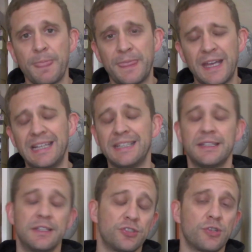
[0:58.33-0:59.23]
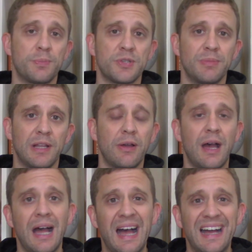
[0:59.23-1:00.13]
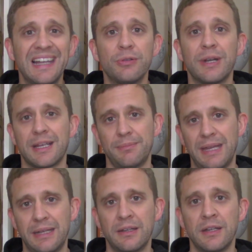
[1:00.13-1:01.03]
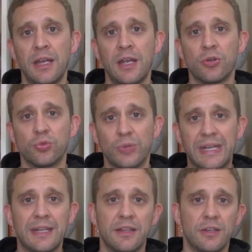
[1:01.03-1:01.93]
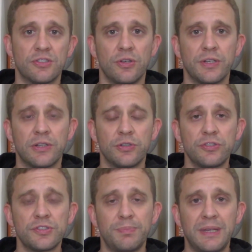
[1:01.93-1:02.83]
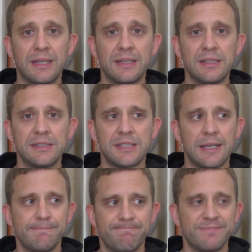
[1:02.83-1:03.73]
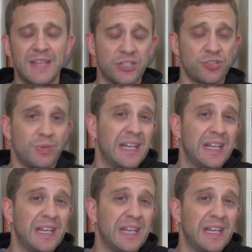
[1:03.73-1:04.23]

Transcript: They're linked in the description below. I highly recommend reading those articles because that's really